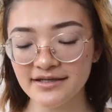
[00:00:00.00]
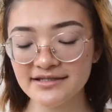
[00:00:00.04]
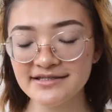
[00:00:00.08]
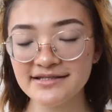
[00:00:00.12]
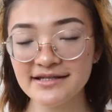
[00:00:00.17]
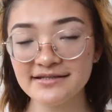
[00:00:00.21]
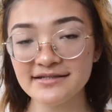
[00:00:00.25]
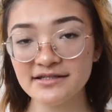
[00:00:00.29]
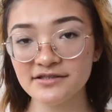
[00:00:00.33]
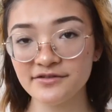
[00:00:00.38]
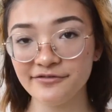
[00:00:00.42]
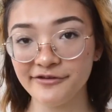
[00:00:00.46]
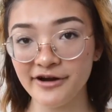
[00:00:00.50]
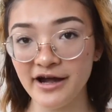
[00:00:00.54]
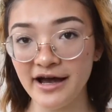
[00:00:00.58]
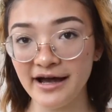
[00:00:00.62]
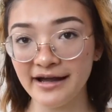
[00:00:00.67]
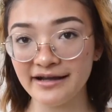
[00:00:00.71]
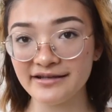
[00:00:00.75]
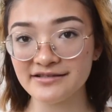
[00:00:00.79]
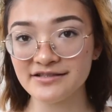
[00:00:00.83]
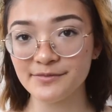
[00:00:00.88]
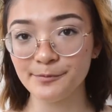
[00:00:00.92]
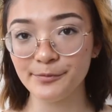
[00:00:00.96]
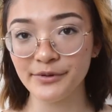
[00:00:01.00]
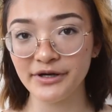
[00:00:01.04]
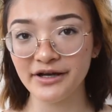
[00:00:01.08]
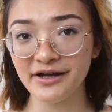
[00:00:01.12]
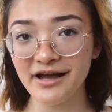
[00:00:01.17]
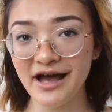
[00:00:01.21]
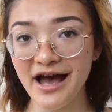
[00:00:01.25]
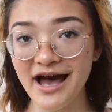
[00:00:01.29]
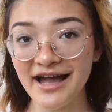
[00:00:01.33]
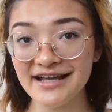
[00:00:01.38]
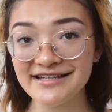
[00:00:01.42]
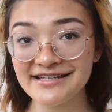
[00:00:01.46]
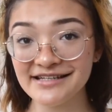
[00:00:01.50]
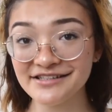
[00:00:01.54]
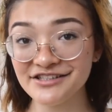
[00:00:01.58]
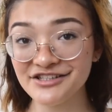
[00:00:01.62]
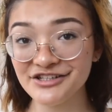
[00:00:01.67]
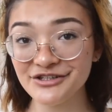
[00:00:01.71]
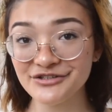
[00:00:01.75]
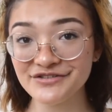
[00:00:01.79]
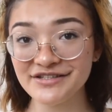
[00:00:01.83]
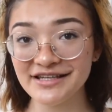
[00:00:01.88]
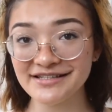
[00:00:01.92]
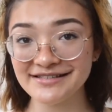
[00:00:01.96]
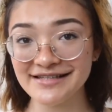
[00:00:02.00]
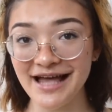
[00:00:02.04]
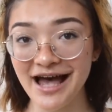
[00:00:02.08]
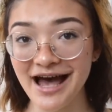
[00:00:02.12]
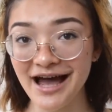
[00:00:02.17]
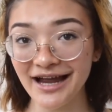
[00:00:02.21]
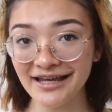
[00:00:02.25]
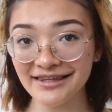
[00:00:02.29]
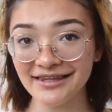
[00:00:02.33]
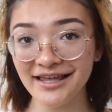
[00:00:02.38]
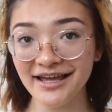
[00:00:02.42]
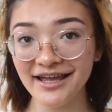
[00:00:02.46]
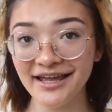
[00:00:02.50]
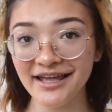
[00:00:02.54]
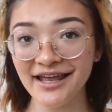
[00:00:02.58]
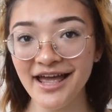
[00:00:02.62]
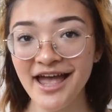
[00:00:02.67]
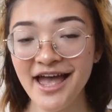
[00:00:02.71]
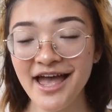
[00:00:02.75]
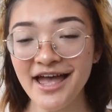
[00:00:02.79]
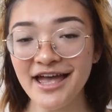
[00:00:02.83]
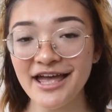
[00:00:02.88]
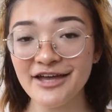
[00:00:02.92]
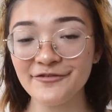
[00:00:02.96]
This says it's for eyes, but I tend to use it as a highlight.